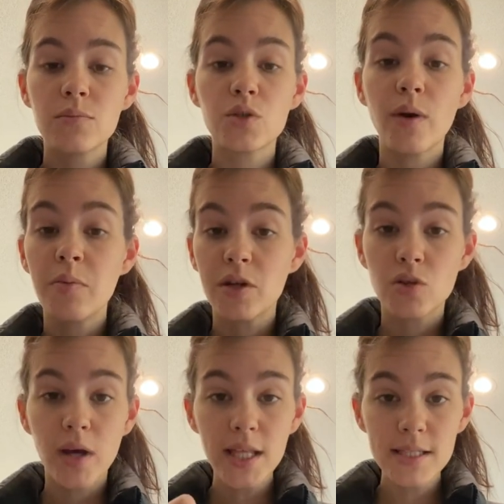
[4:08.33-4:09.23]
wipe their
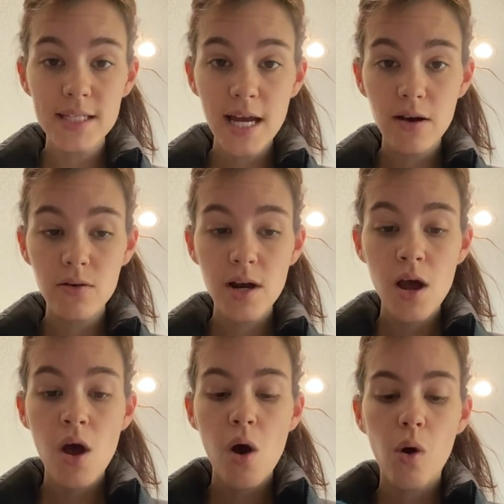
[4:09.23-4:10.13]
toilets down
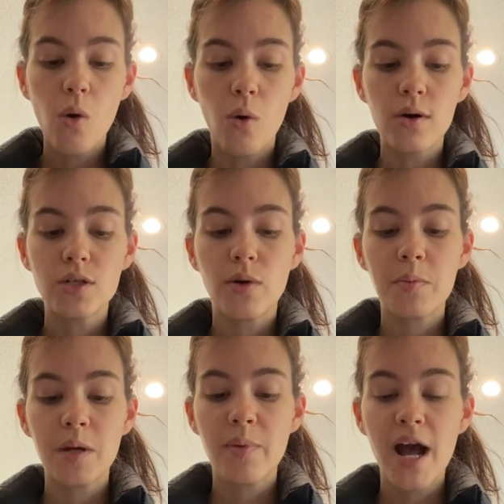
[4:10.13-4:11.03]
or to wipe
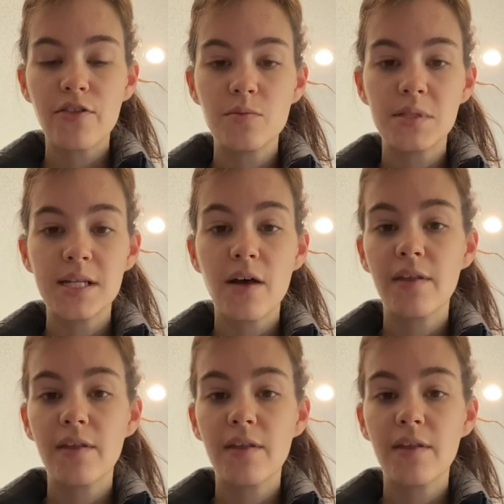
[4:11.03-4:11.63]
their bathrooms down.